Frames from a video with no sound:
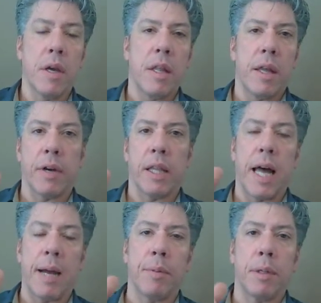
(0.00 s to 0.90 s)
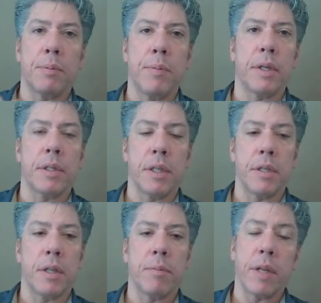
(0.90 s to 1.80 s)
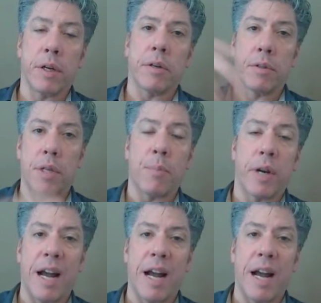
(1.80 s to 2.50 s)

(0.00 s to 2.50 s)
they've got light bulbs built into them that are separate